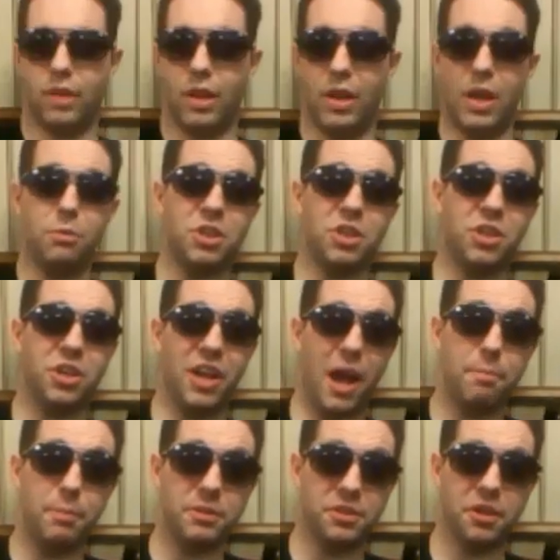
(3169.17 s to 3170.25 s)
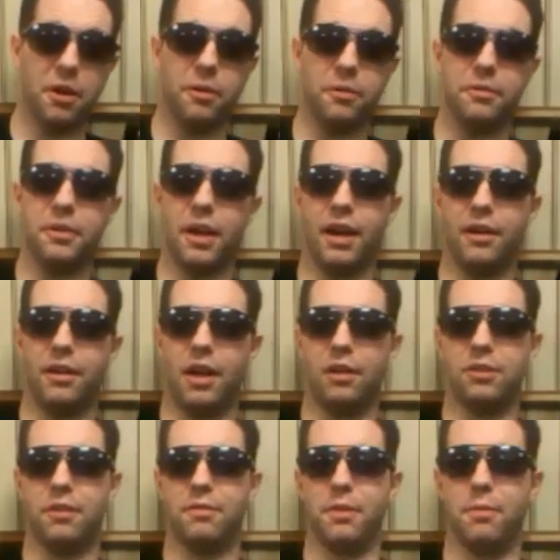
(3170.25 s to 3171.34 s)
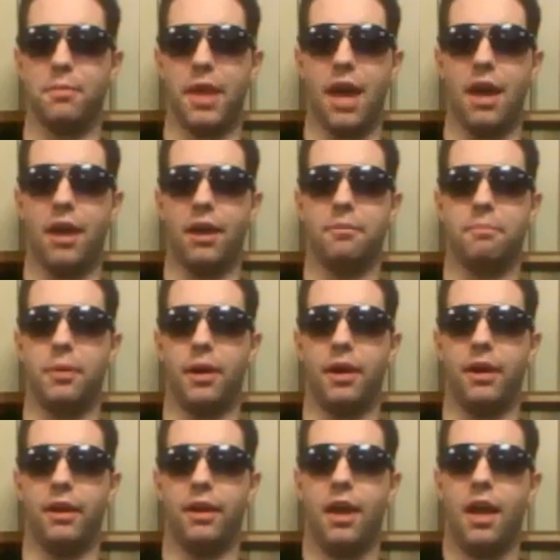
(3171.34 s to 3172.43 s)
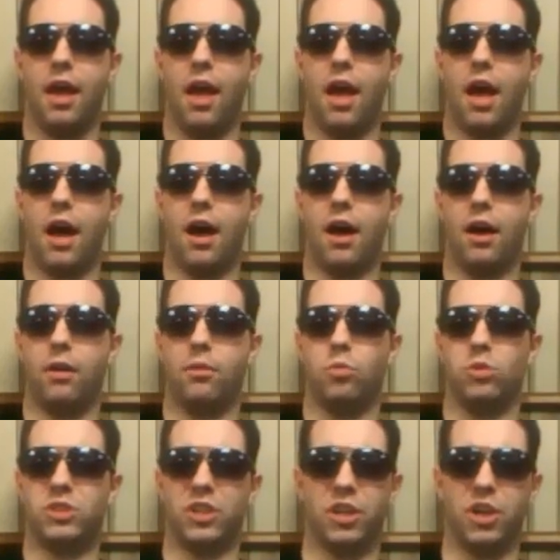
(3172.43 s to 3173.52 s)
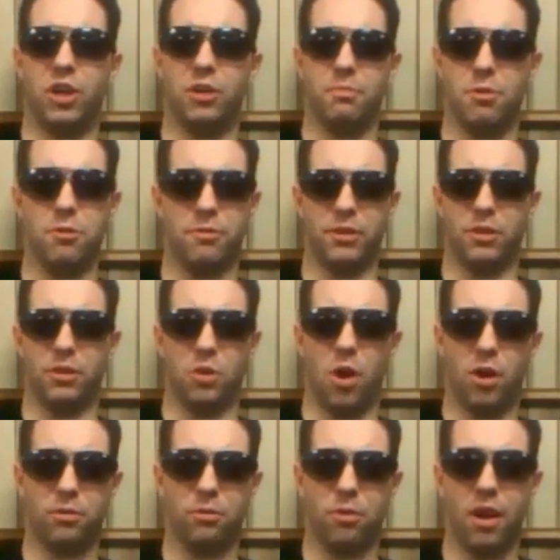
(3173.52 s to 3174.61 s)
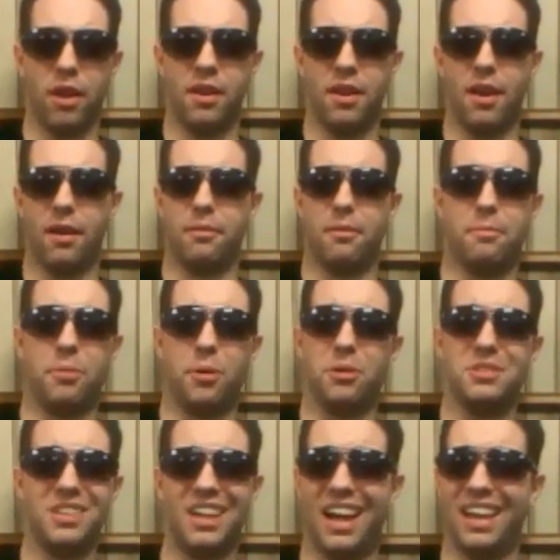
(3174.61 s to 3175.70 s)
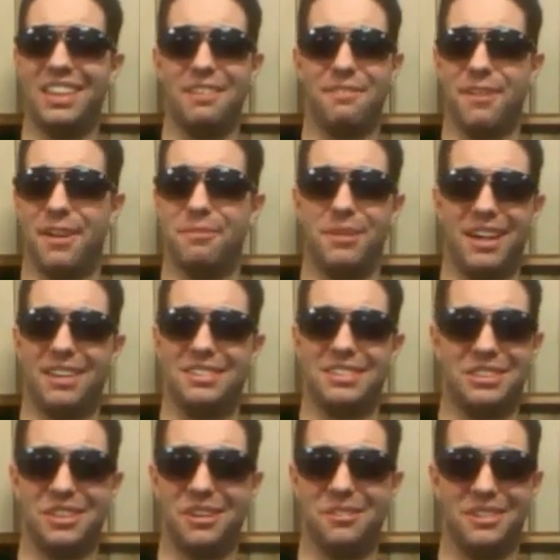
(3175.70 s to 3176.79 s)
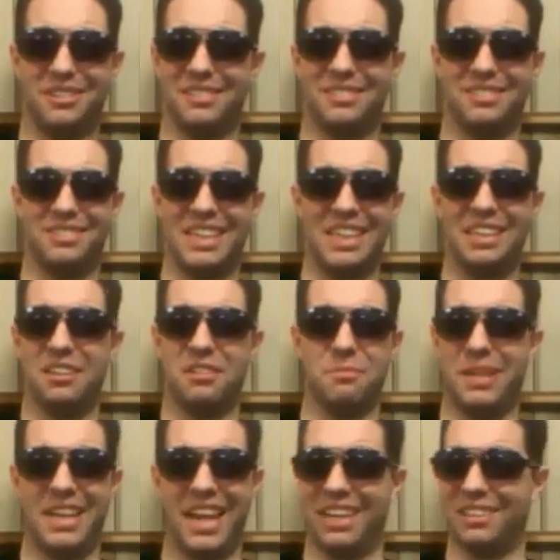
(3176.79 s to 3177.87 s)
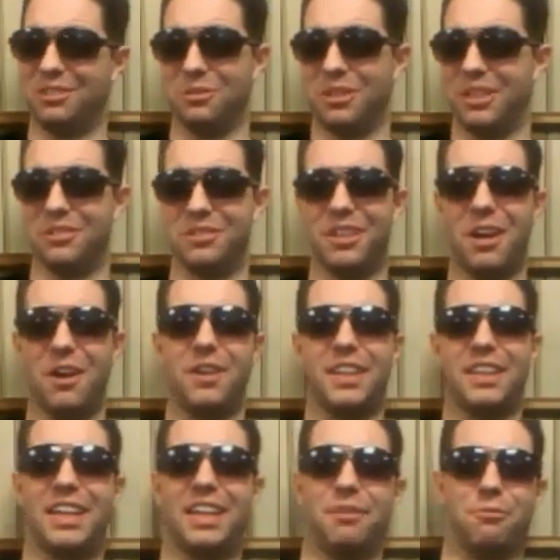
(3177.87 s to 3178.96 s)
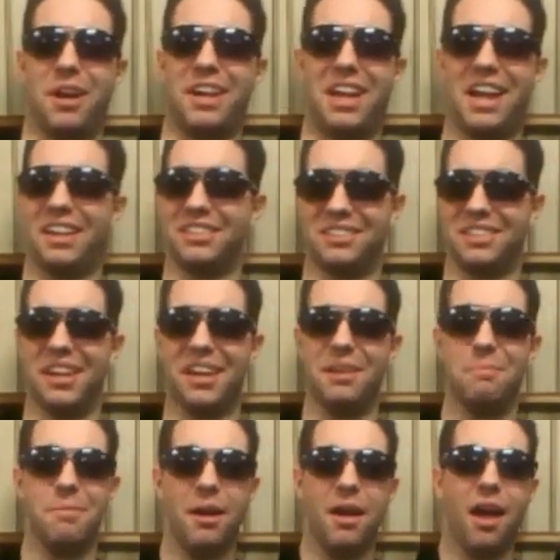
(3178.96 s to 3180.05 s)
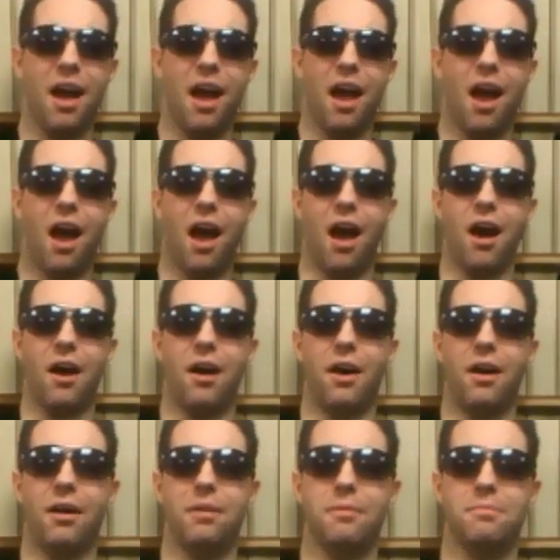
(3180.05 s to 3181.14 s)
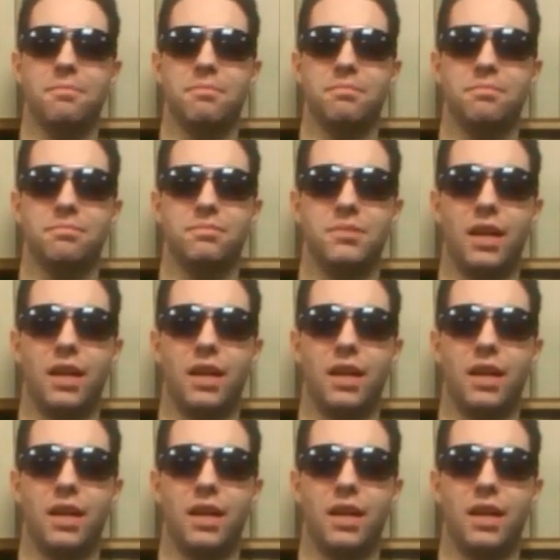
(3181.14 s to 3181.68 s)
It was a good episode. I'll give them that. But uh, was it a good move in the long run? Personally, I think Family Guy is a show that needed to be canceled years ago. I think it ran out of steam. Um,